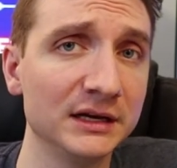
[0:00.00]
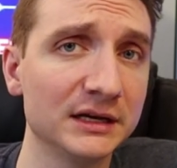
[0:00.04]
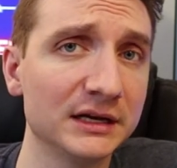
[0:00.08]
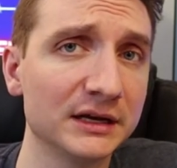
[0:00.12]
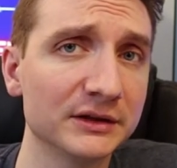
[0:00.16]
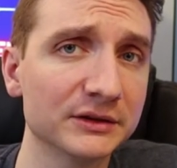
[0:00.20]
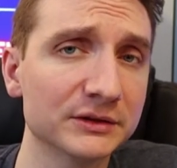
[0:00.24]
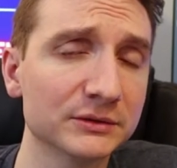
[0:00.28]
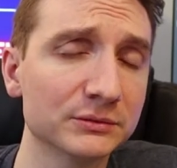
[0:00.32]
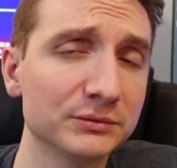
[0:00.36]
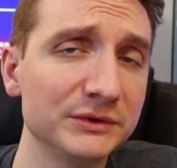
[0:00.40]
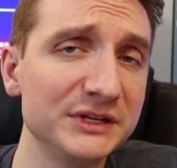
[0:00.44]

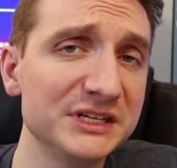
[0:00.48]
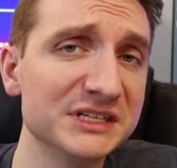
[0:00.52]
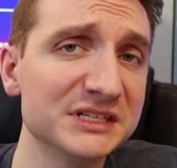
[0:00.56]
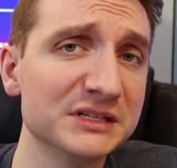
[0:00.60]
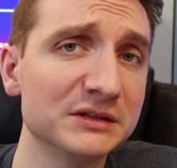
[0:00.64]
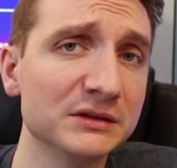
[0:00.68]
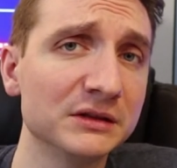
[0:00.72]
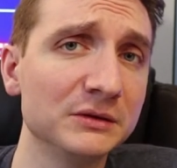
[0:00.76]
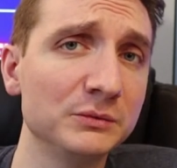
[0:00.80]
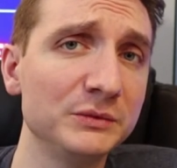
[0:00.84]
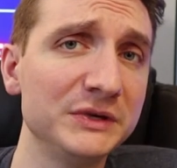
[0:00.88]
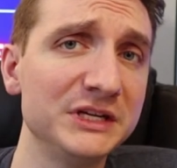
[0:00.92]
Now, the
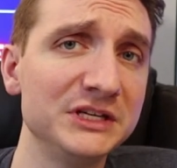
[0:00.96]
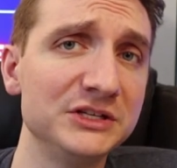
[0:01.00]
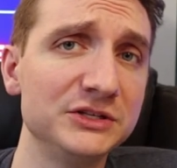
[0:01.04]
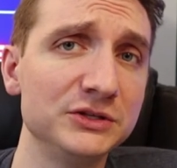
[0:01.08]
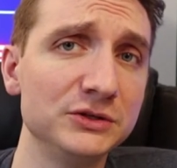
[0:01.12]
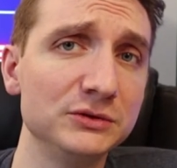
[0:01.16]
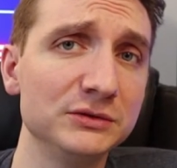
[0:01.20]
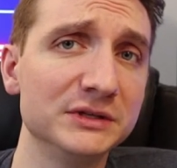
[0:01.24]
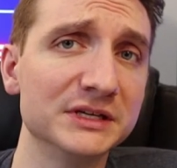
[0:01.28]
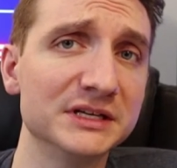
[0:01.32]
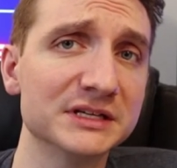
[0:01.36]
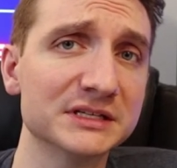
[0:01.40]
reason that we
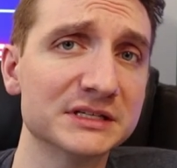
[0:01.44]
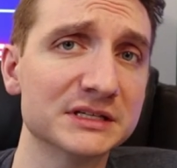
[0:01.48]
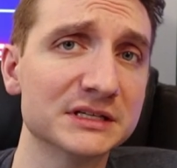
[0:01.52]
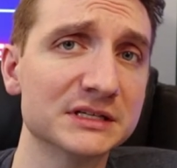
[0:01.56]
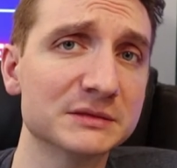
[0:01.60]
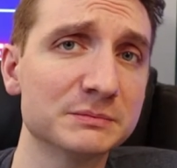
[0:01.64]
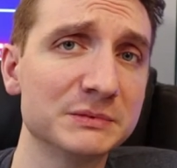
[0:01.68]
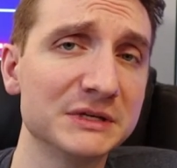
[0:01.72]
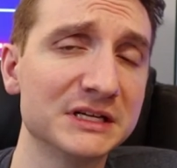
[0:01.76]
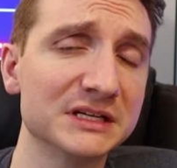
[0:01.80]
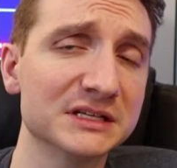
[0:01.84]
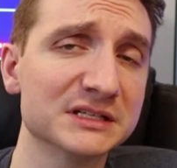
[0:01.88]
do this
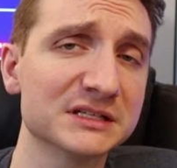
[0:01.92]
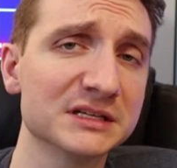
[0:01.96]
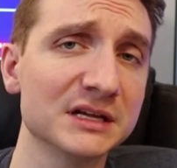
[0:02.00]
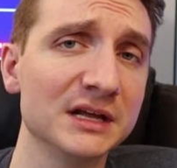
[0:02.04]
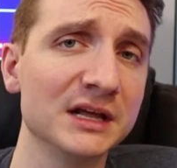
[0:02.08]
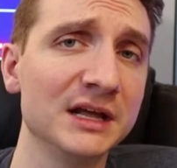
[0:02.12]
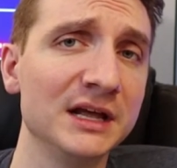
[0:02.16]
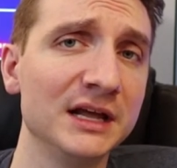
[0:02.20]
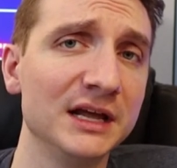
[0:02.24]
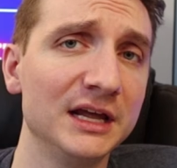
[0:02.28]
is because